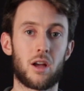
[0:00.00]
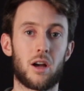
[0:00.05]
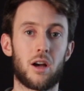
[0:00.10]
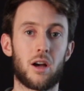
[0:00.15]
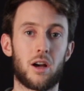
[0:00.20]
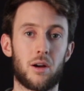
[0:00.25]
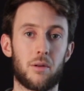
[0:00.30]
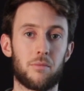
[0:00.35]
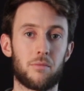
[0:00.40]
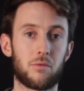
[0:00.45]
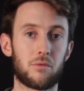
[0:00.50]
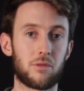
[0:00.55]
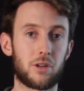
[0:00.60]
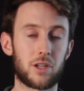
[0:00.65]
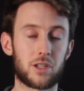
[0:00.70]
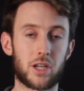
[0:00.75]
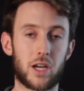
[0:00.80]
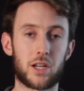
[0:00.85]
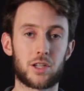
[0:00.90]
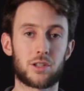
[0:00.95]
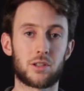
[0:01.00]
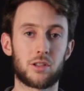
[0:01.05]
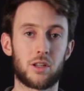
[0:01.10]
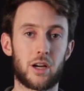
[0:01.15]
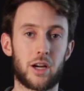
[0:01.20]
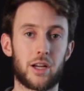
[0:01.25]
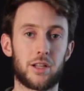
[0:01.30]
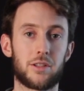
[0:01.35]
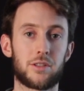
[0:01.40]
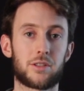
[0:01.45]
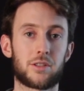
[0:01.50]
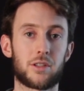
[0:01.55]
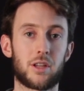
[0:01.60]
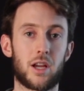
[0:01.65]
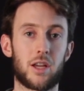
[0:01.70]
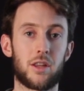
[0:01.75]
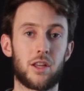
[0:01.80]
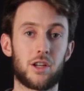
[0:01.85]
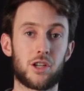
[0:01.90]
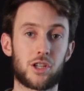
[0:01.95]
Reattach your lines
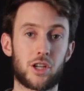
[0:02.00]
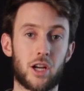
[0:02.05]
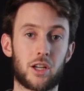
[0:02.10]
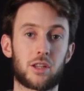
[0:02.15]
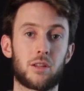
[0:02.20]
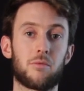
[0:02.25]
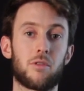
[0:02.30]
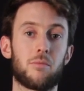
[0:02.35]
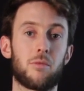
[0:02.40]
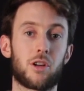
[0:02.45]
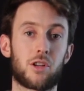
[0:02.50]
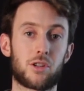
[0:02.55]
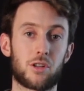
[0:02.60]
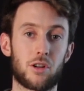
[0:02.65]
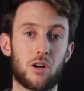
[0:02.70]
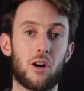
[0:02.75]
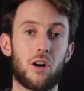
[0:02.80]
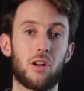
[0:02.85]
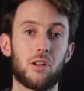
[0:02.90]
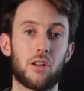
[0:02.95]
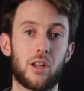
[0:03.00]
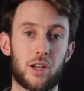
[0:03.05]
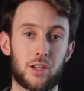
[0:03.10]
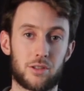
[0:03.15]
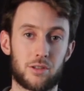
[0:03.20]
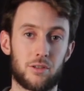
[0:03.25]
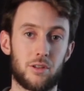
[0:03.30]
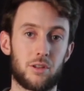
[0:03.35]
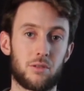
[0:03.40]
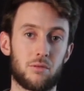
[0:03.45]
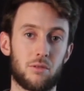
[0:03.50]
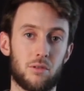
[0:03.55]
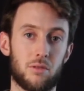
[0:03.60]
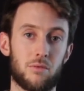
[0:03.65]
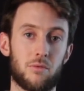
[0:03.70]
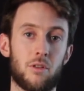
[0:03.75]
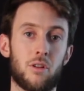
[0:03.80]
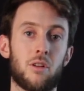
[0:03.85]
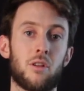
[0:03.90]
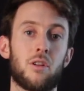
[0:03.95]
and then check them to make sure all lengths are equal.
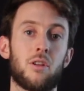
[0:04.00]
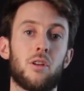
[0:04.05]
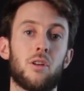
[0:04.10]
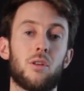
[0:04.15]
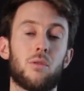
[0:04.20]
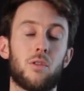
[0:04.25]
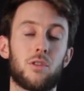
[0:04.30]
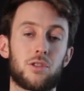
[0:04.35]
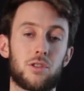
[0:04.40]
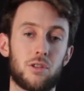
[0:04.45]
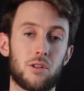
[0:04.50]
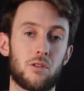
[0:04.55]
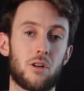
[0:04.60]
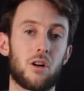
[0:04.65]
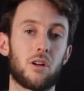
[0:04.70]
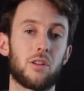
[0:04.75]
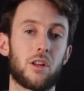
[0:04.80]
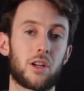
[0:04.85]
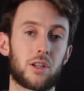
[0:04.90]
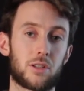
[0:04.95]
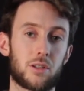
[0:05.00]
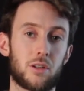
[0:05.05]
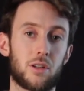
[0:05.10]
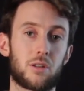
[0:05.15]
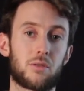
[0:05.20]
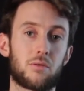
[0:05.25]
Once you know all lengths are